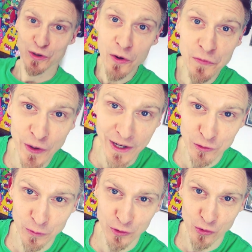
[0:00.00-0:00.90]
don't
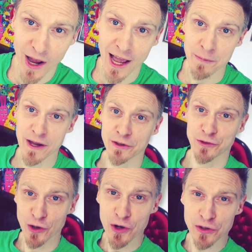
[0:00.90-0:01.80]
forget to subscribe
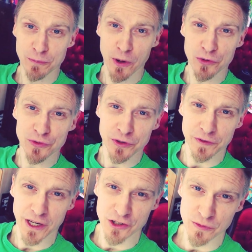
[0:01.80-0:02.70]
and turn on the post
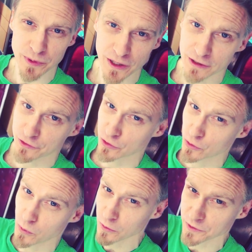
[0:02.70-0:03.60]
notification bell
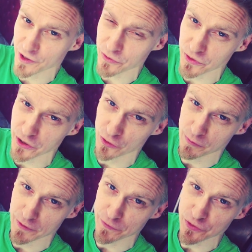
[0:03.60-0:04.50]
so you won't miss out on
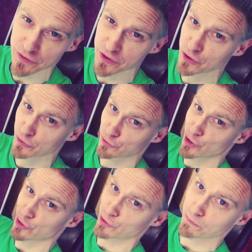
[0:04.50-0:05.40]
any of my future
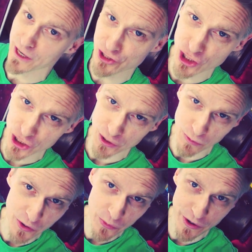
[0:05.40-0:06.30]
videos, especially
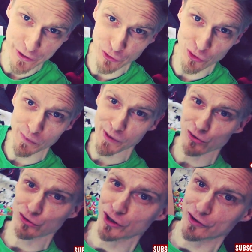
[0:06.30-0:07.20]
the one where I talk
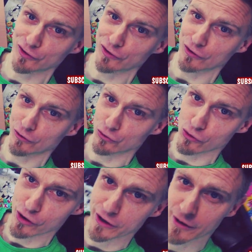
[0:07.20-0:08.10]
about this drawing